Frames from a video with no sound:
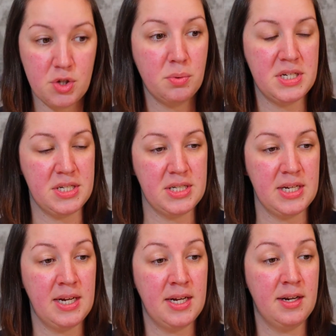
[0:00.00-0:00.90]
So they
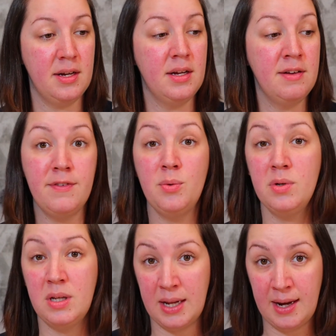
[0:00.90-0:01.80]
said, if you
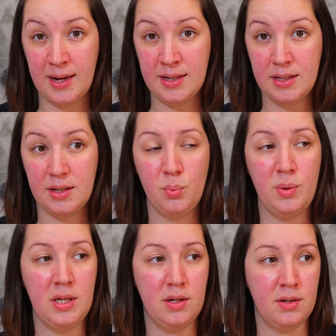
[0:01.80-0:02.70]
would like,
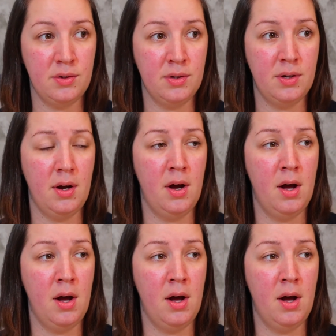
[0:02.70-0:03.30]
we could